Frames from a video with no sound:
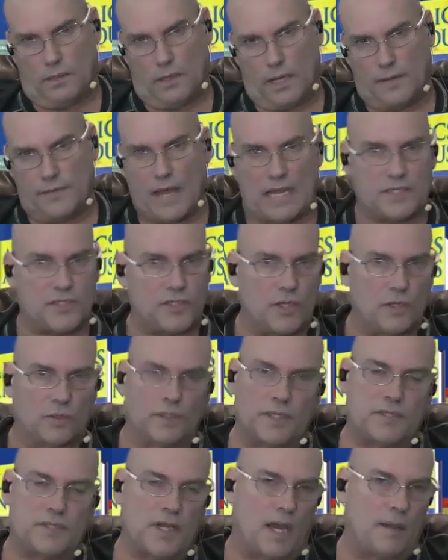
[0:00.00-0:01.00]
And that's the
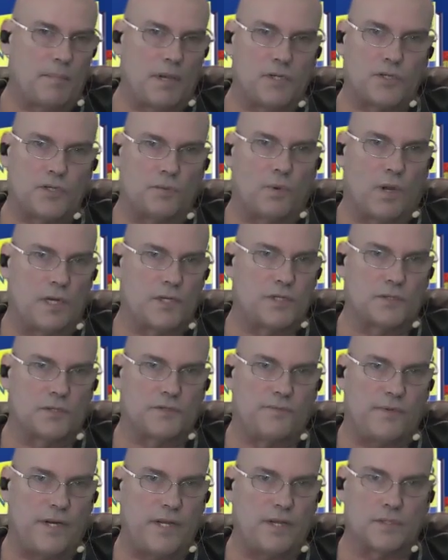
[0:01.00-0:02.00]
only time I should watch
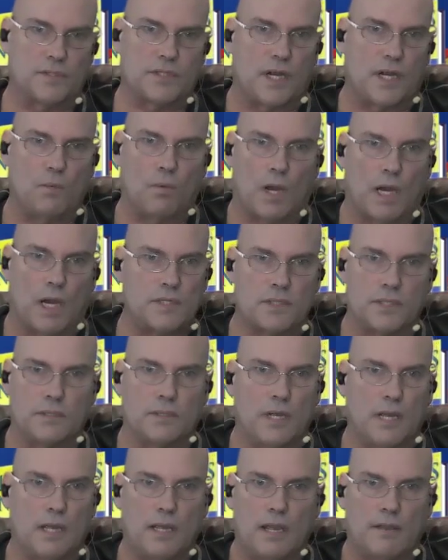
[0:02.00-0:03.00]
those videos, and I want to.
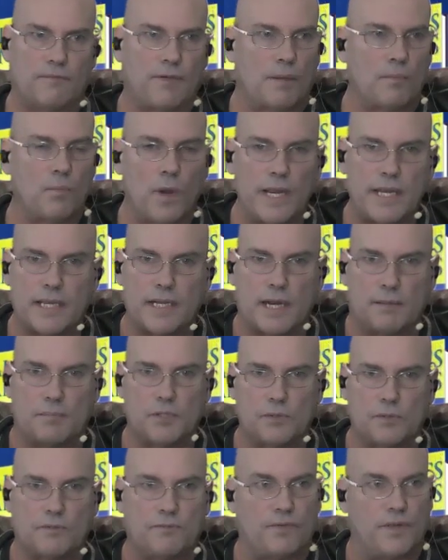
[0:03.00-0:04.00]
If I'm waking up
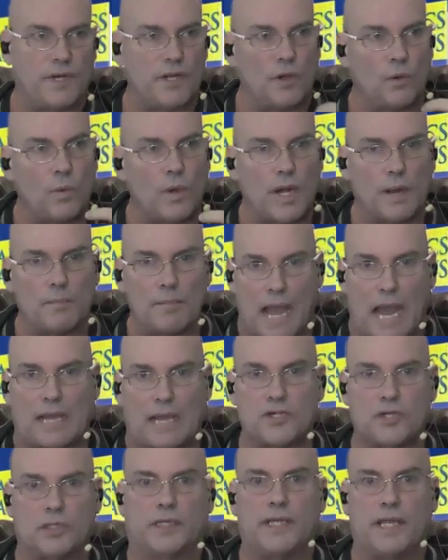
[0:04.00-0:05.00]
to a video when I'm
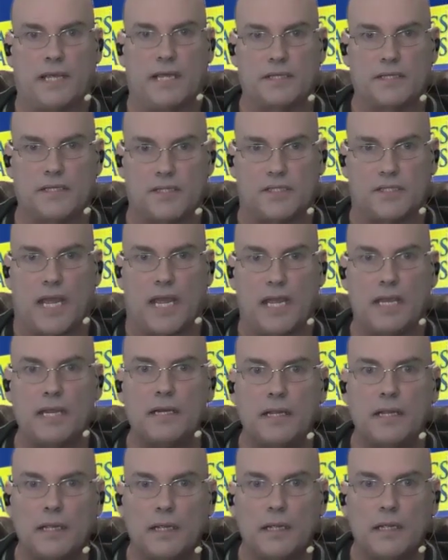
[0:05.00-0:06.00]
actually in state,
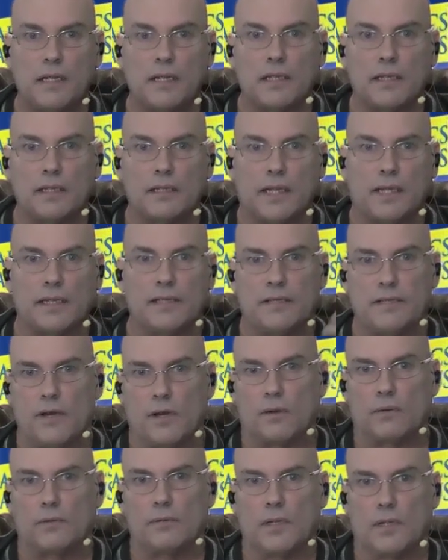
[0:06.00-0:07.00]
like, you
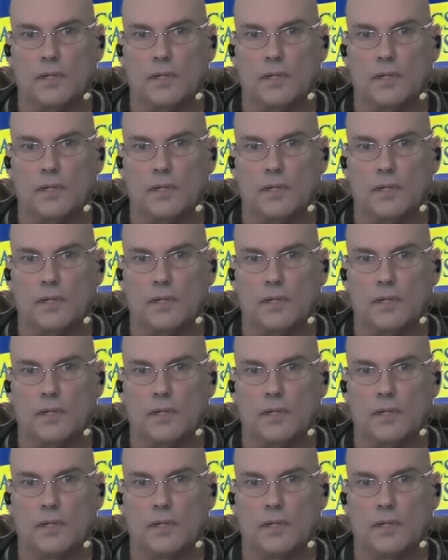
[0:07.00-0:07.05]
know,